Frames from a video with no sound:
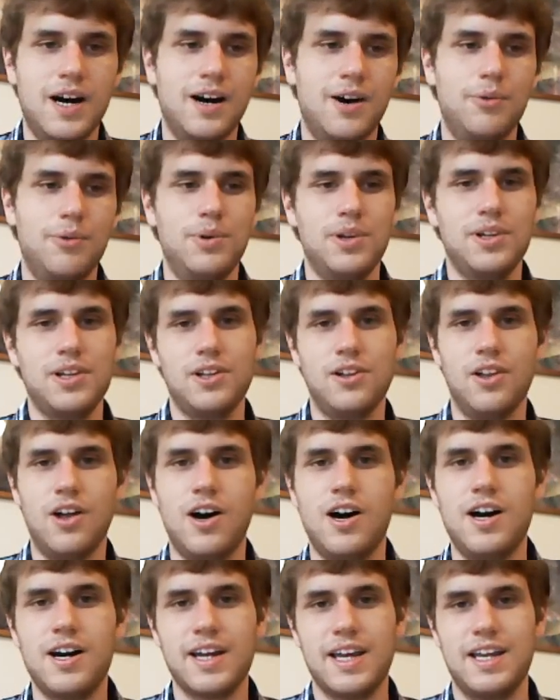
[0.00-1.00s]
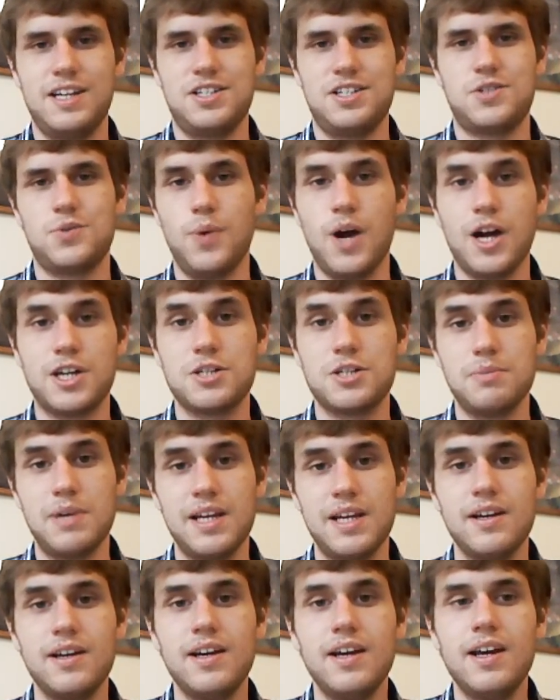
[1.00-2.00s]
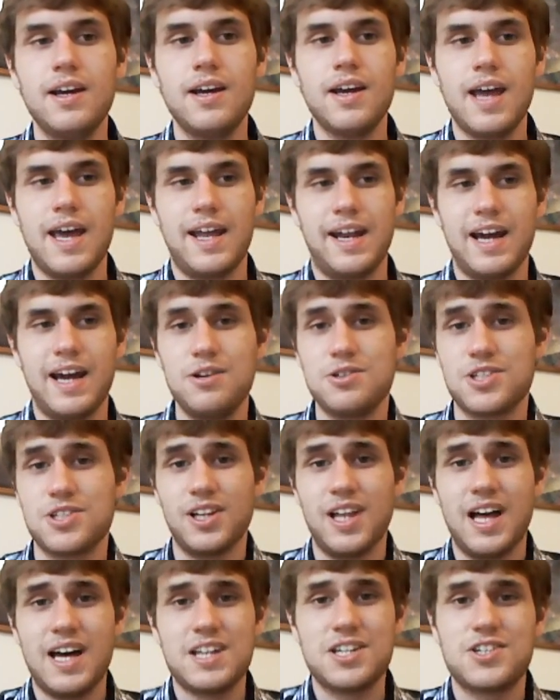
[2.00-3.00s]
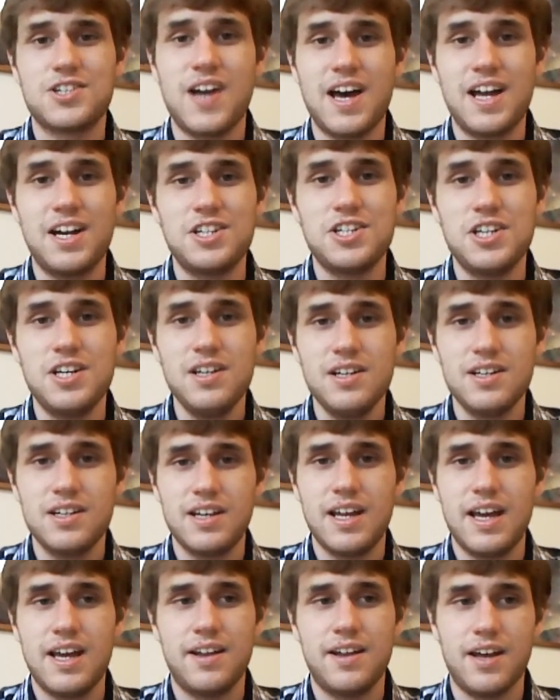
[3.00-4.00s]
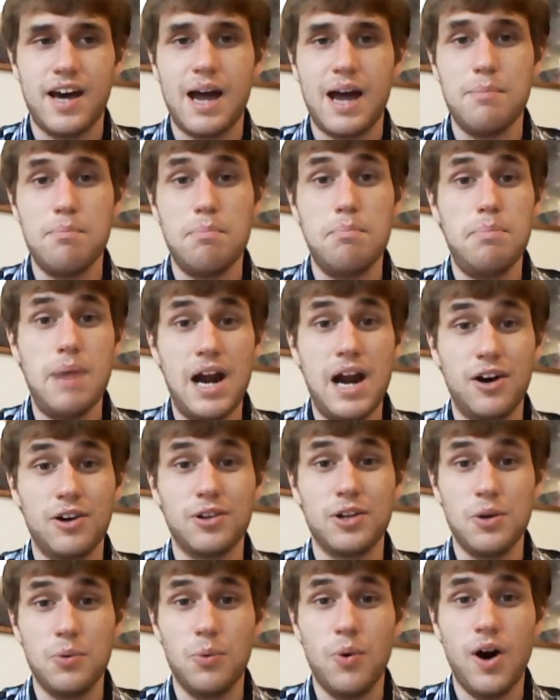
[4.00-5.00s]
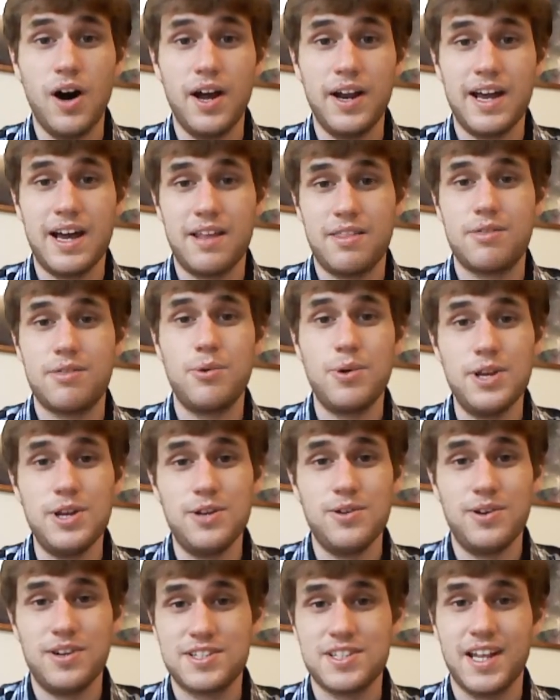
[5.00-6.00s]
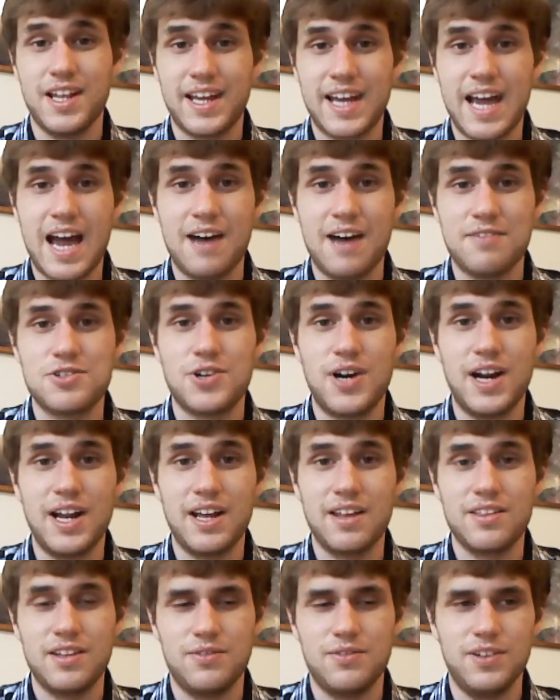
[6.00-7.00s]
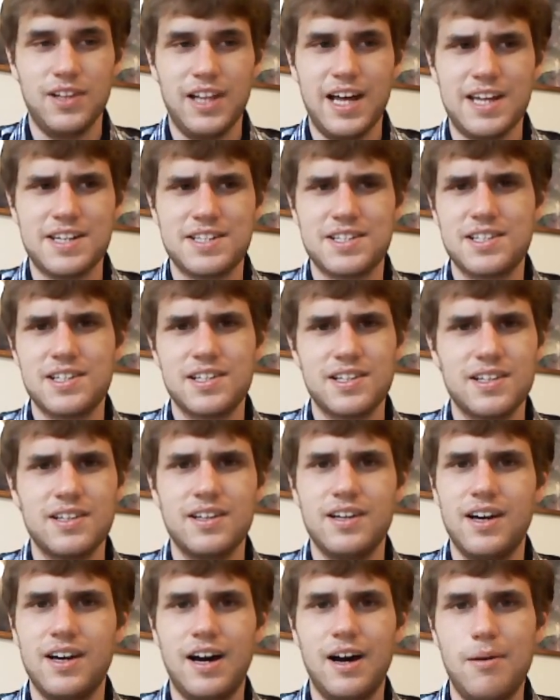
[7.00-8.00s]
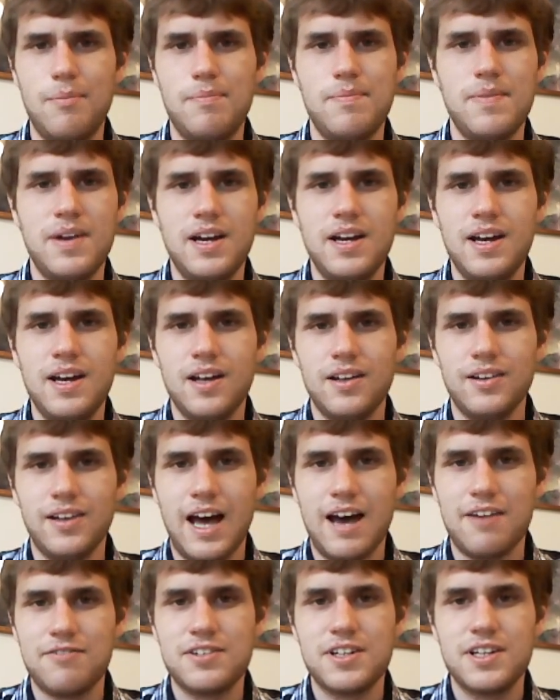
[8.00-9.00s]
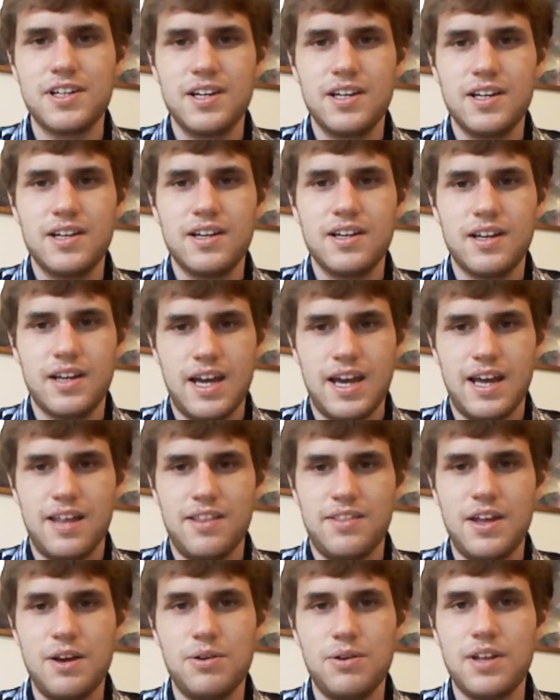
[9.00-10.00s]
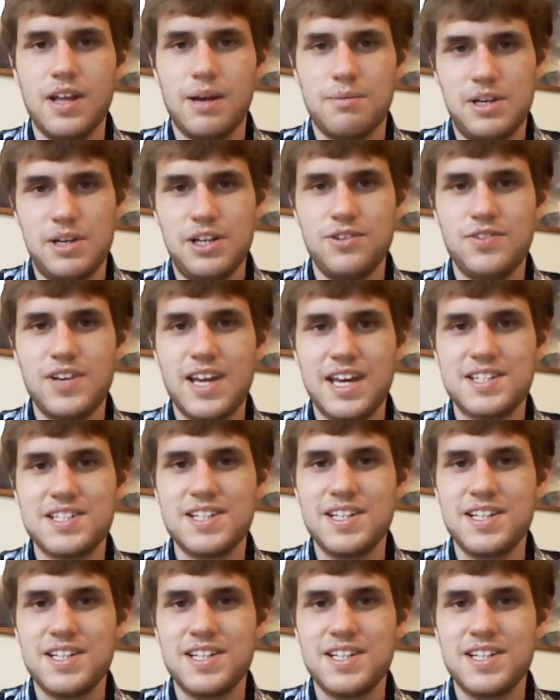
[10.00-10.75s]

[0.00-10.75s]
really long and just rushed me. And I used a lot of strategy. And I barely won. Had 3 units like half strength, even less, left. And you can't see